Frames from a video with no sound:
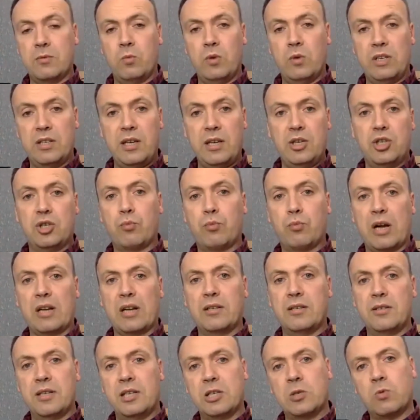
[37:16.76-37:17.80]
teach and
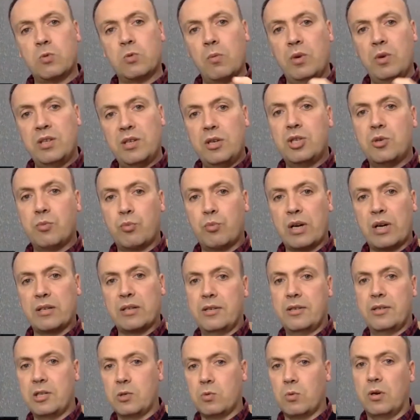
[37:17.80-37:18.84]
practice this one, we teach and practice
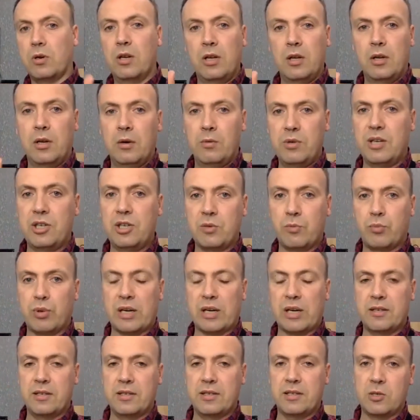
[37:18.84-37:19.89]
this one, we teach and
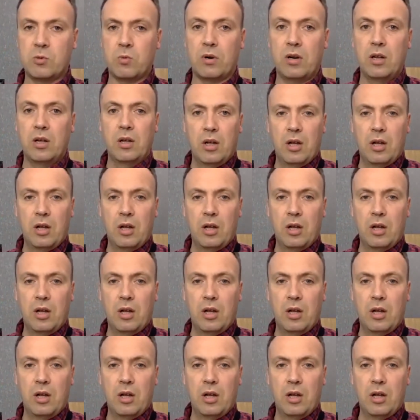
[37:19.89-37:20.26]
practice this one.